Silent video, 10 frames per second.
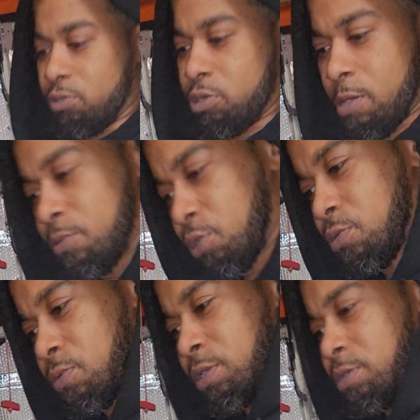you
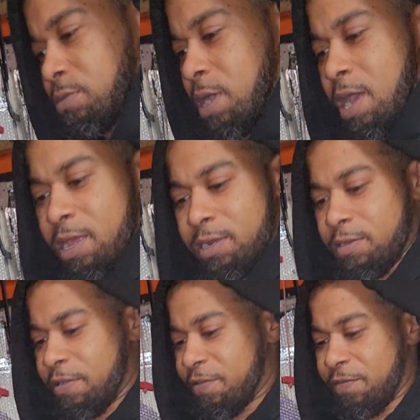troubleshooting, you got
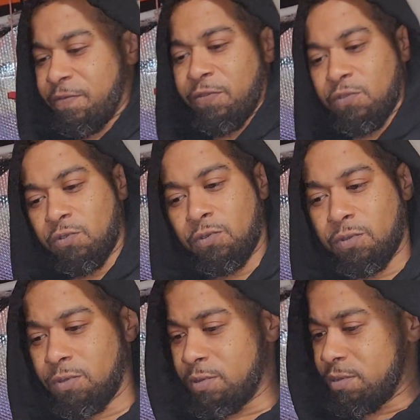
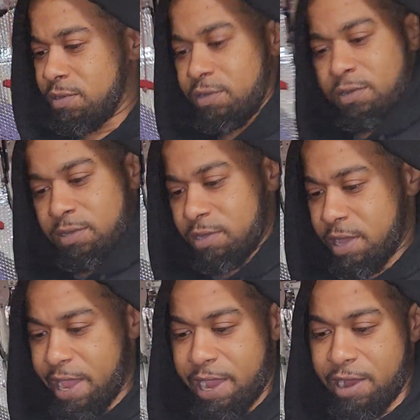fuel,
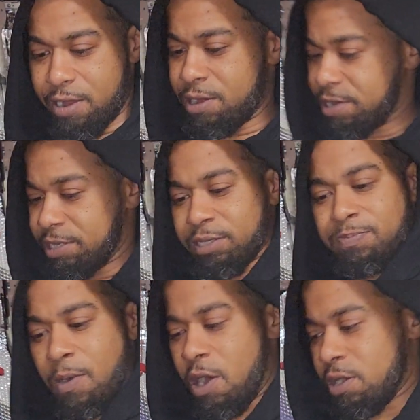air, and
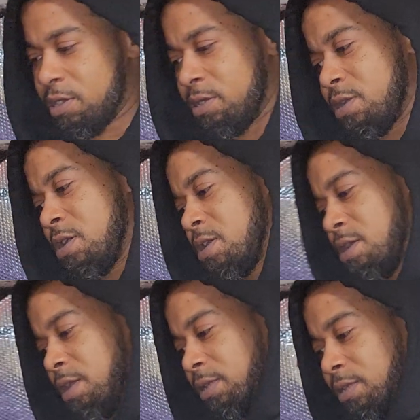spark.
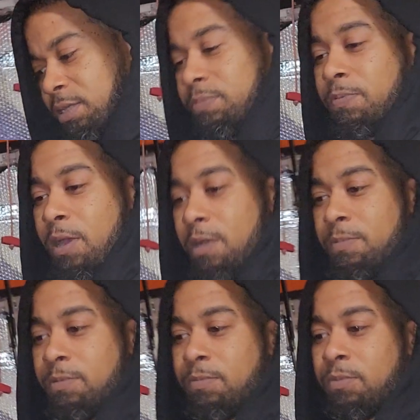This
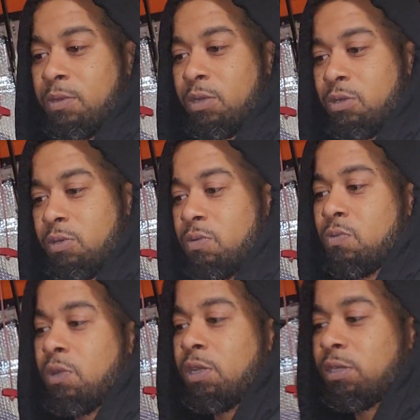problem
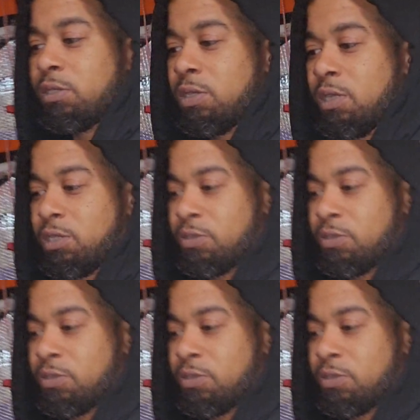was a